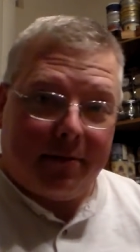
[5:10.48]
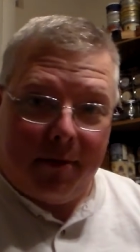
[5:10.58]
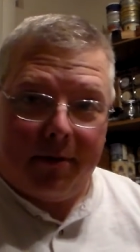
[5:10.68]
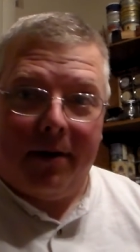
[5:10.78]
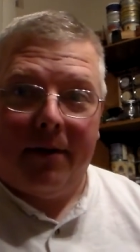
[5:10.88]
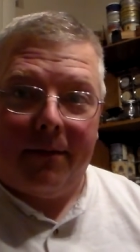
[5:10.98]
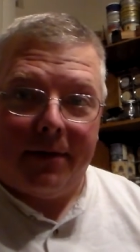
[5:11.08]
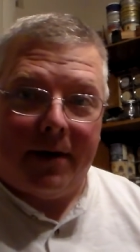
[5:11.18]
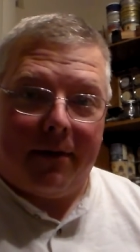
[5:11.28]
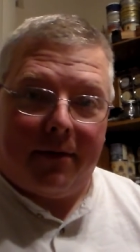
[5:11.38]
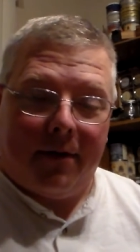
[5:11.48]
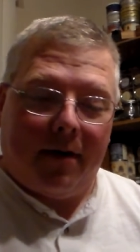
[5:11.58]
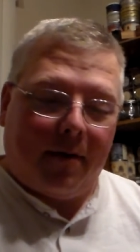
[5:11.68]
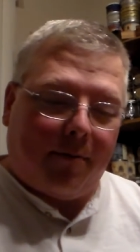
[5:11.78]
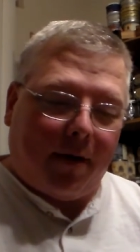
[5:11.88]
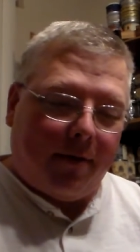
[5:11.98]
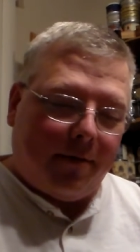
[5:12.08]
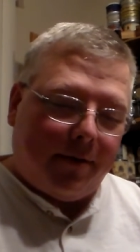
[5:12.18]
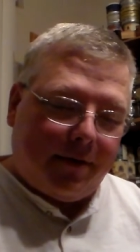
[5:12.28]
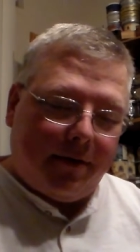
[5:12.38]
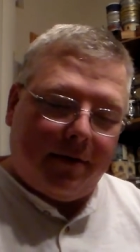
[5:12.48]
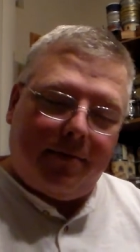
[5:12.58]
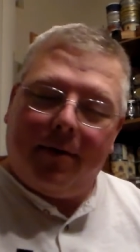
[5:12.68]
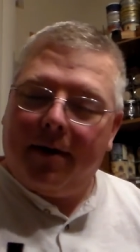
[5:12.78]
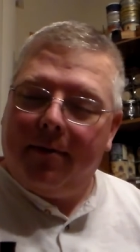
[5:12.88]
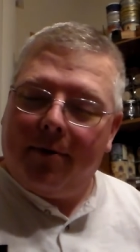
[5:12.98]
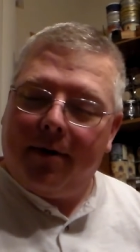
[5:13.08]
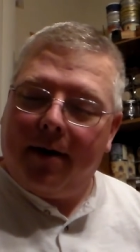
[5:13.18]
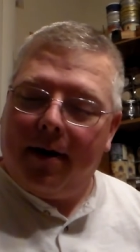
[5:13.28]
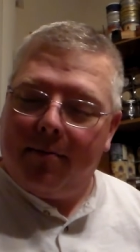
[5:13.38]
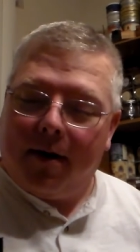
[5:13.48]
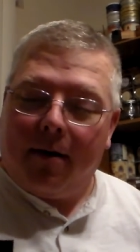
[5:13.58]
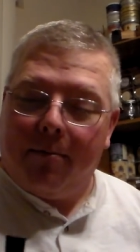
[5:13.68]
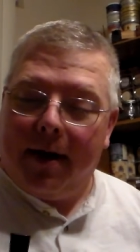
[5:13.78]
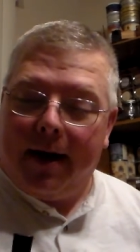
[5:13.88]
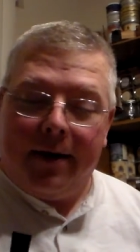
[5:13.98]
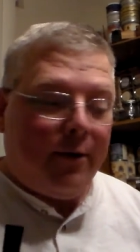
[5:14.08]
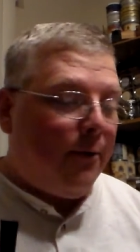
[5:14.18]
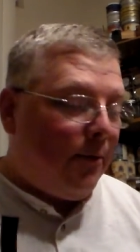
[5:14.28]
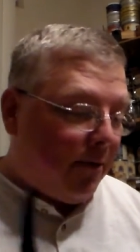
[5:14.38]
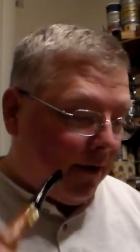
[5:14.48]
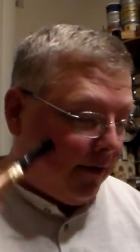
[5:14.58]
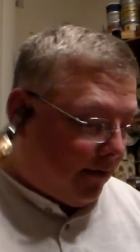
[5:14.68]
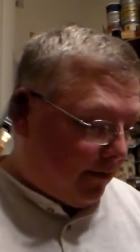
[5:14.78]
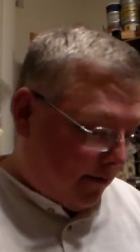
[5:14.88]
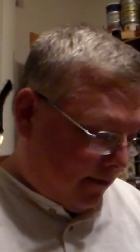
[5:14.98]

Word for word: I smoked enough this afternoon. I probably shouldn't smoke any more tonight, but I'll bet I do because